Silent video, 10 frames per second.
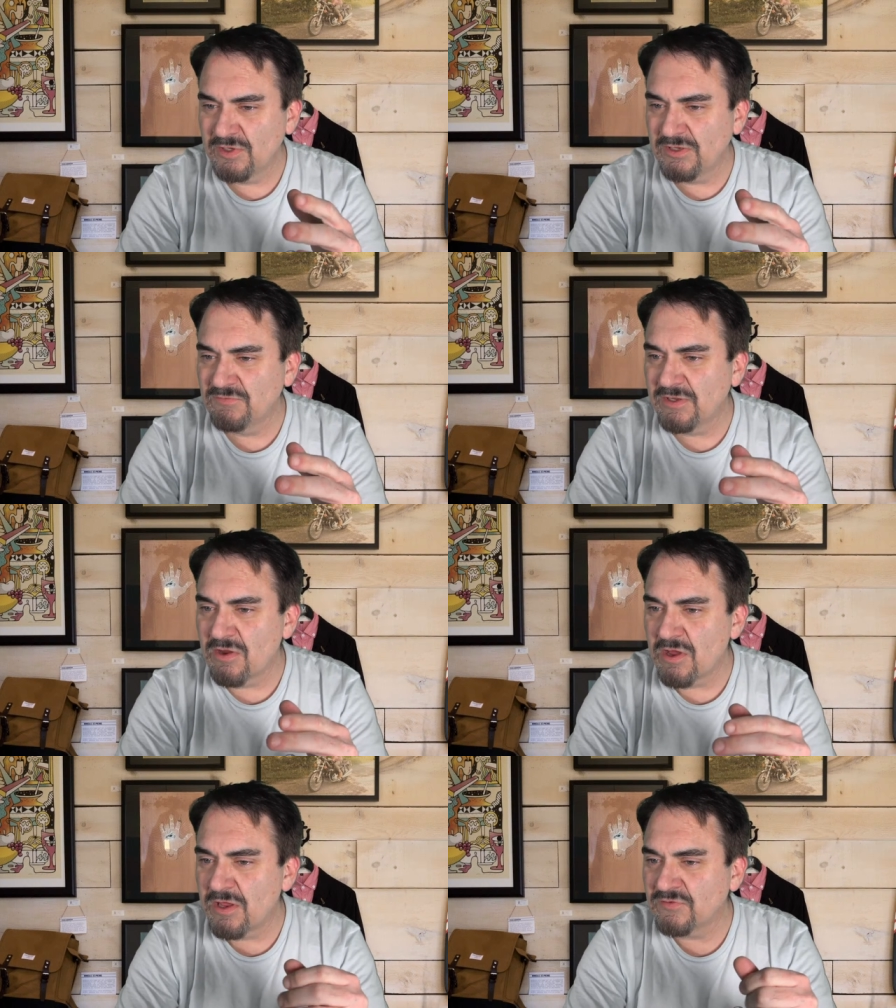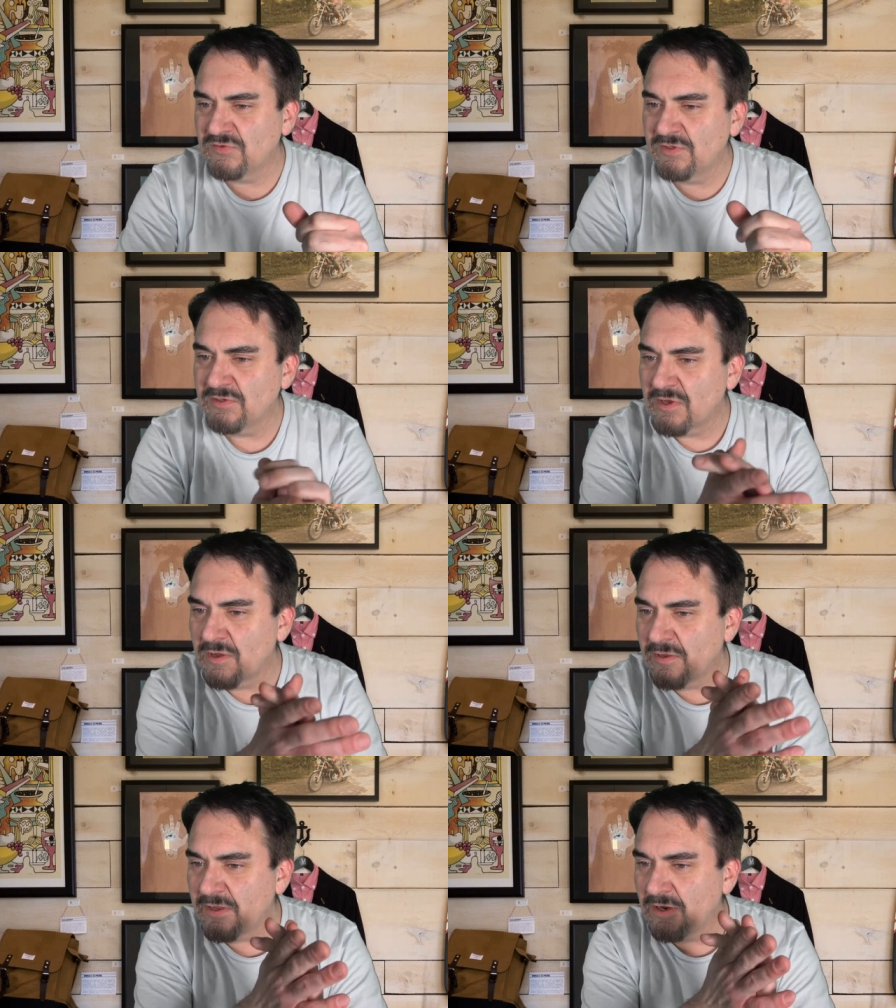Evening all. I see
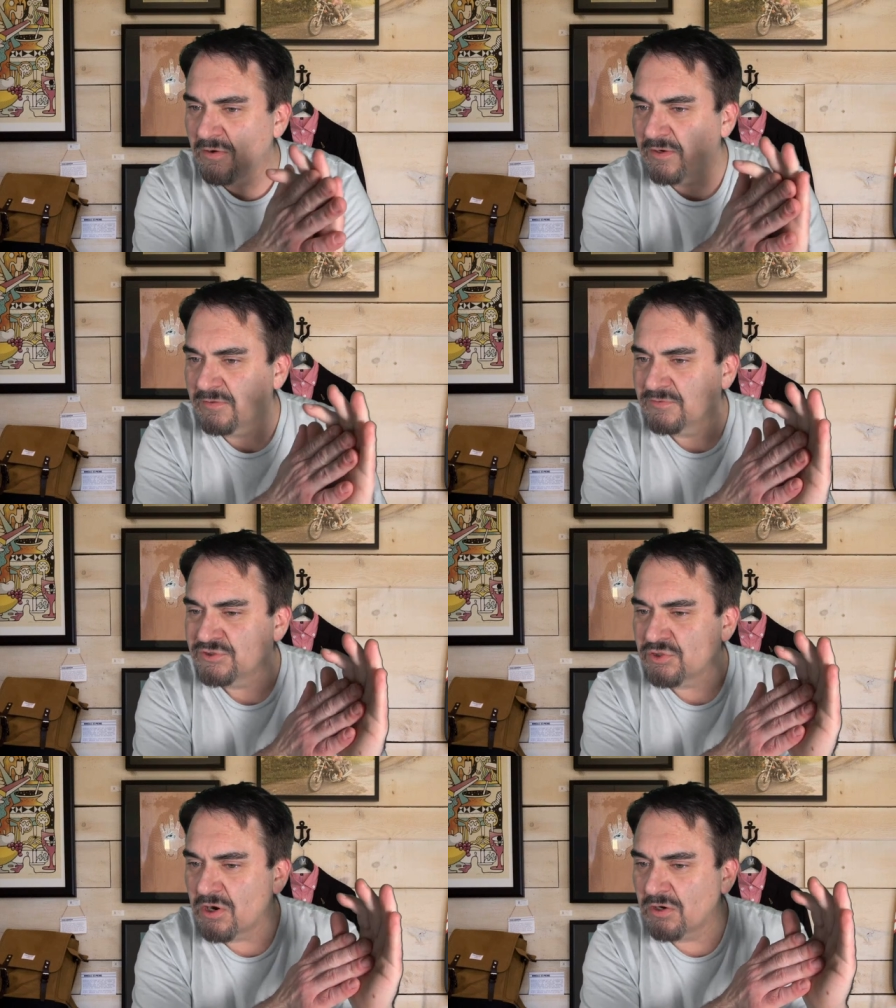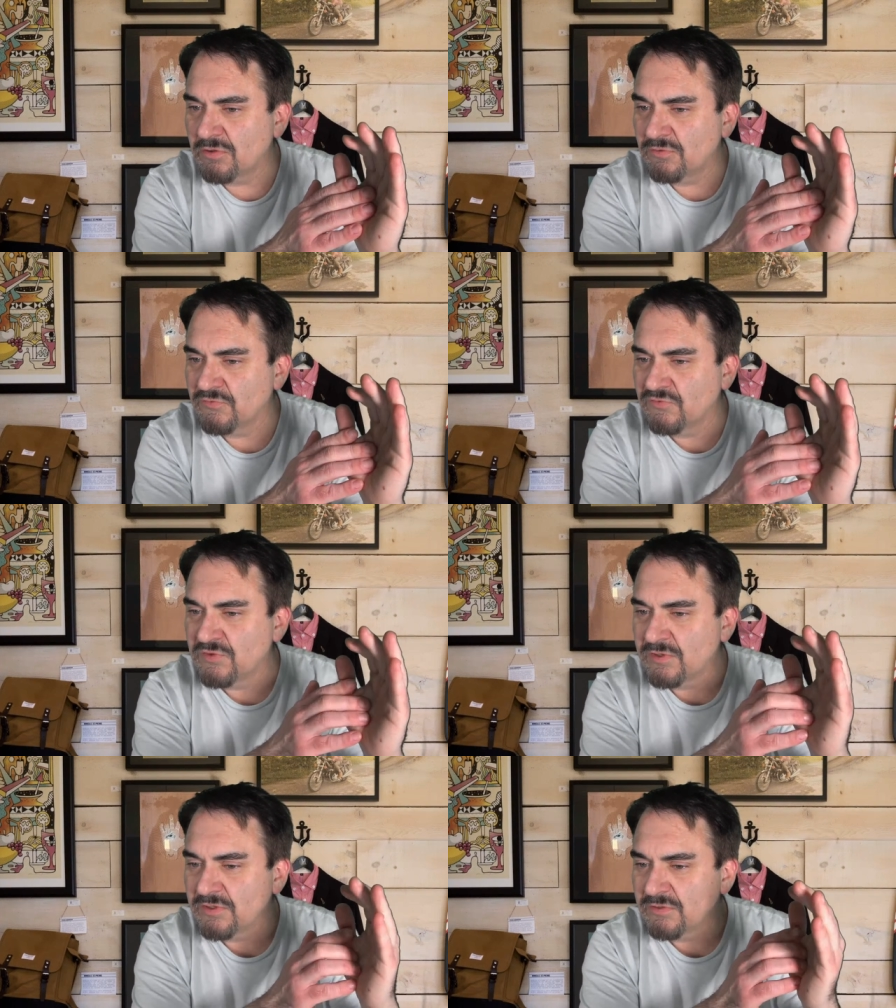Aaron, Charles,
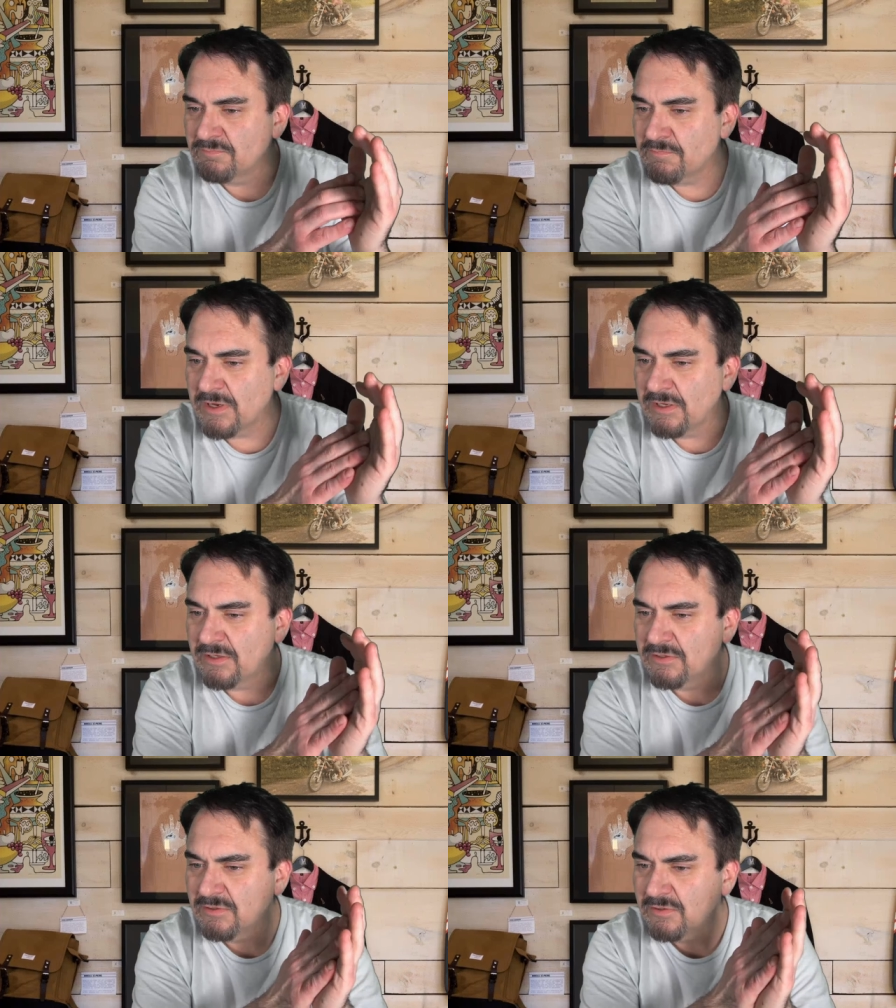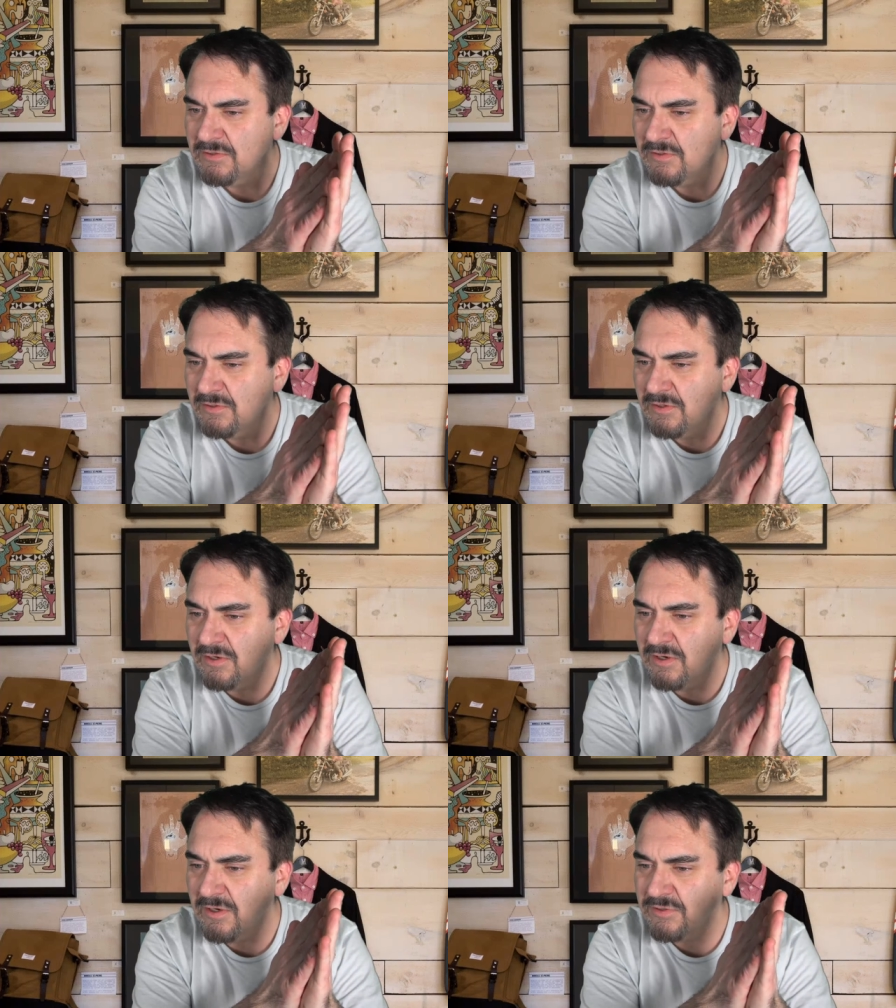Duncan, Mike,
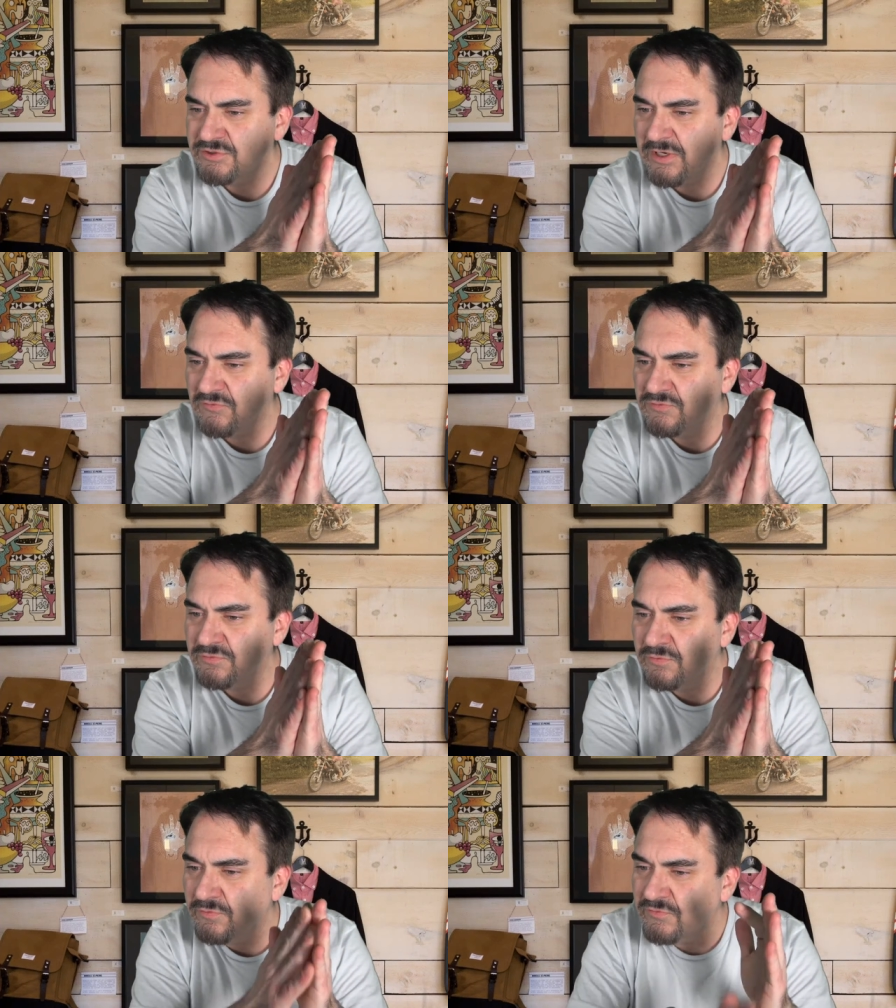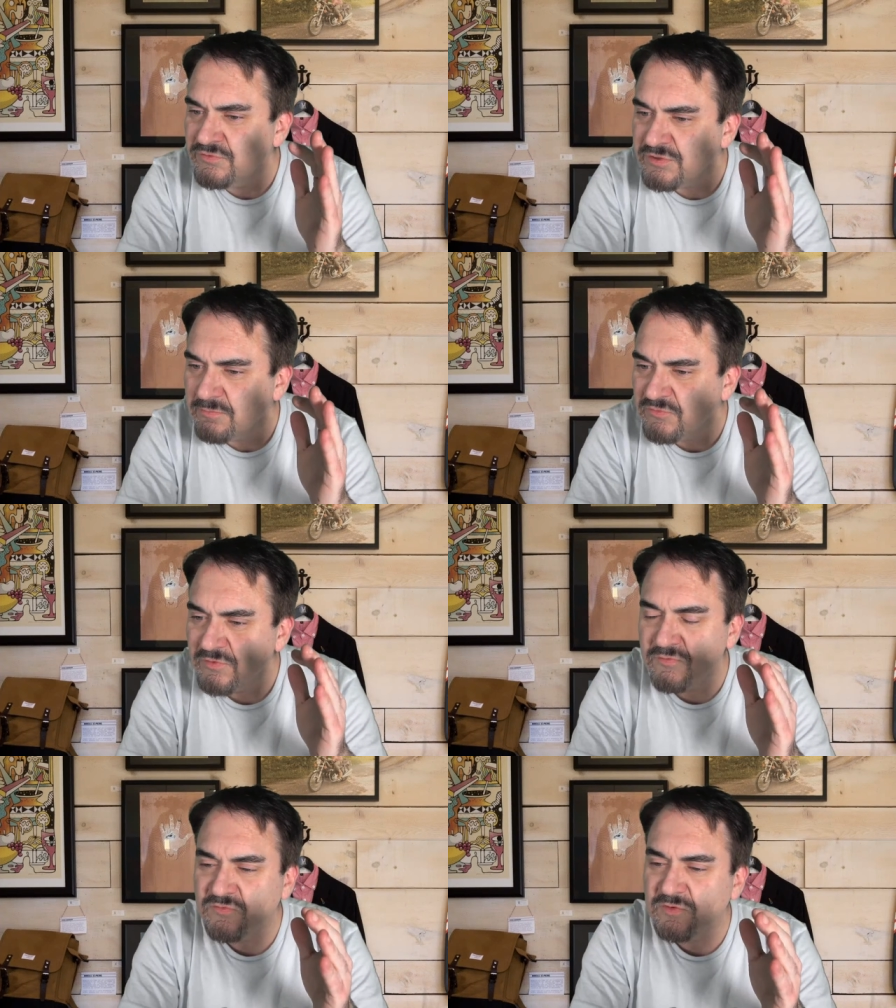Jocks, Jewels,
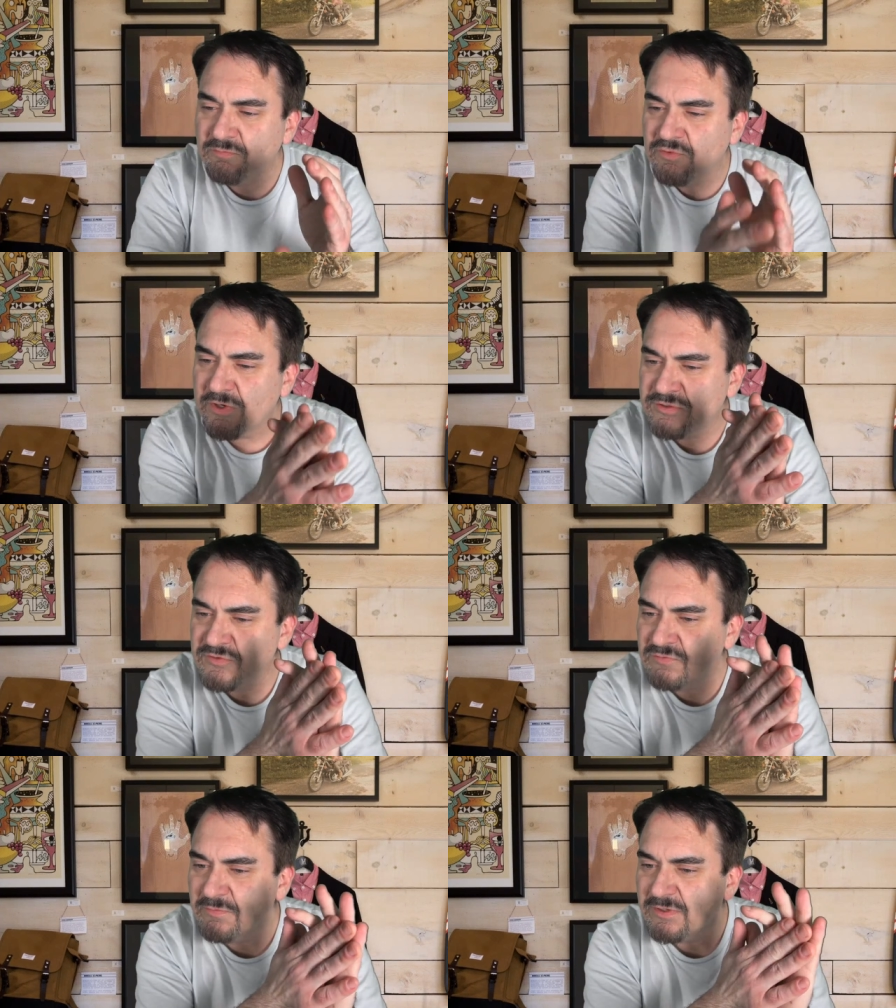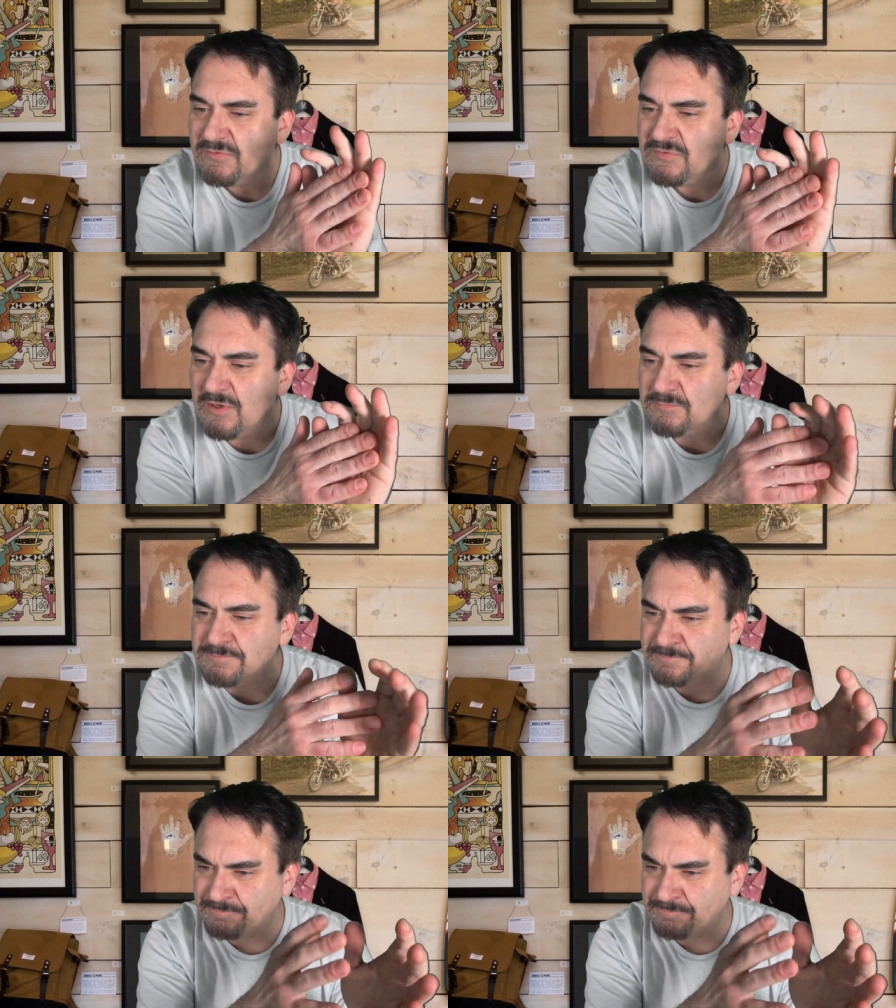Gemstones, and Precious Metals, huh?